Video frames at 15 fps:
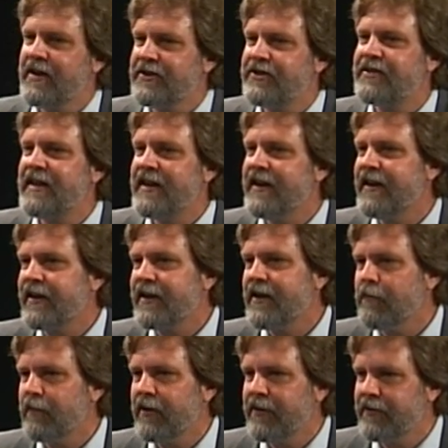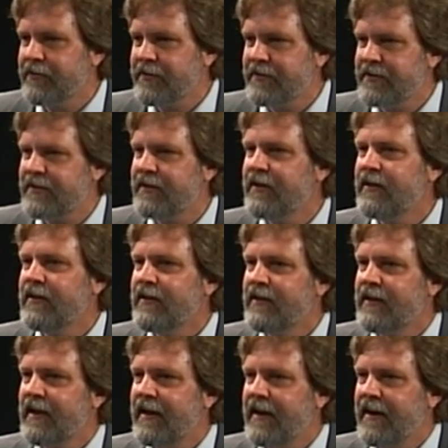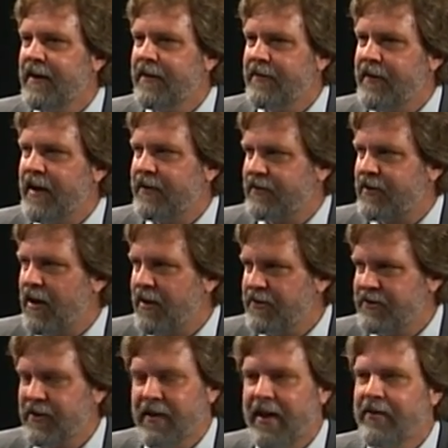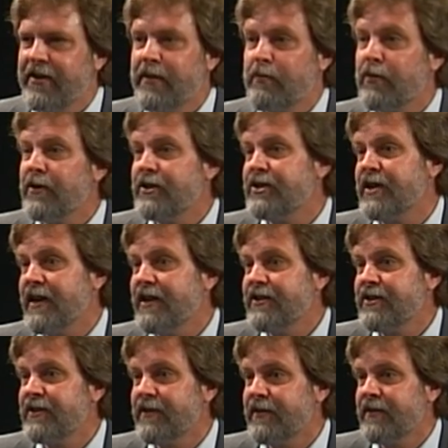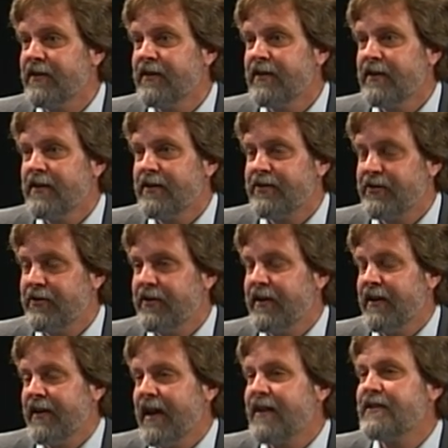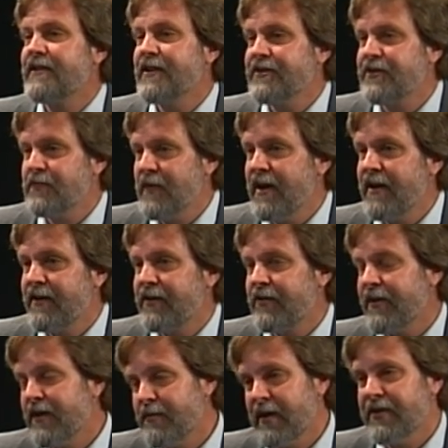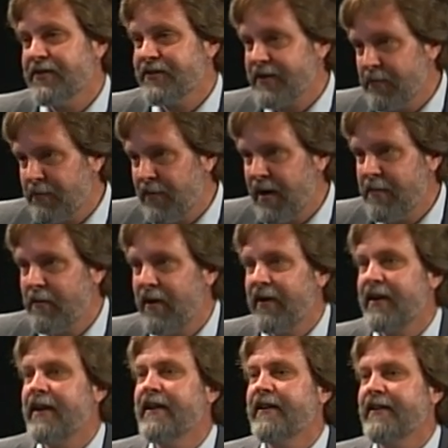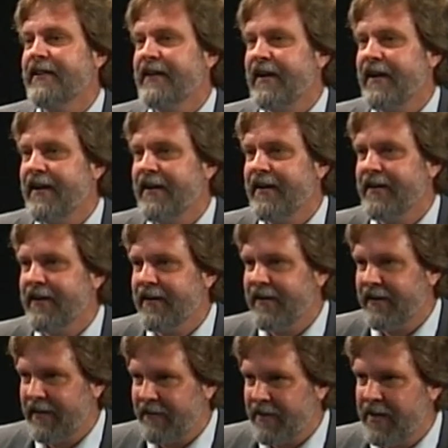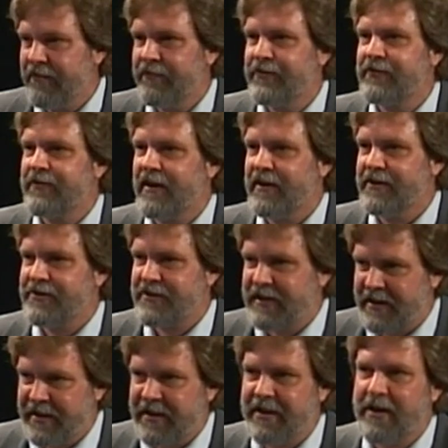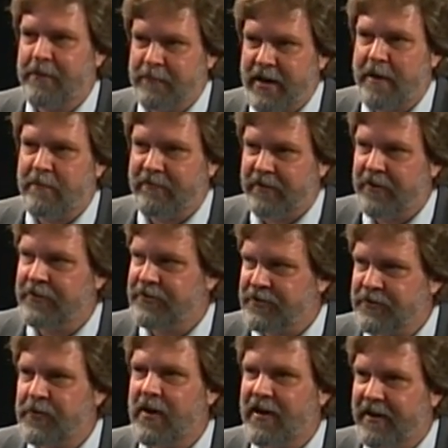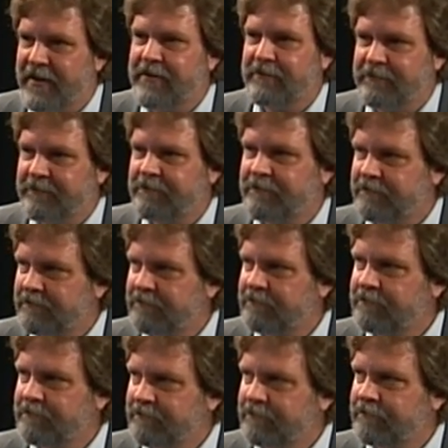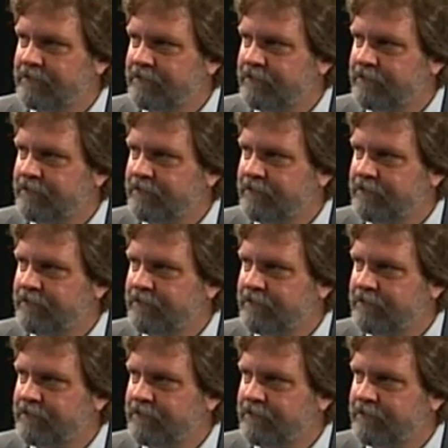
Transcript: of stated income loans, and that caused a lot of the appreciation due to the excess demand created by the subprime market and a lot of stated income type of loans as well. Okay,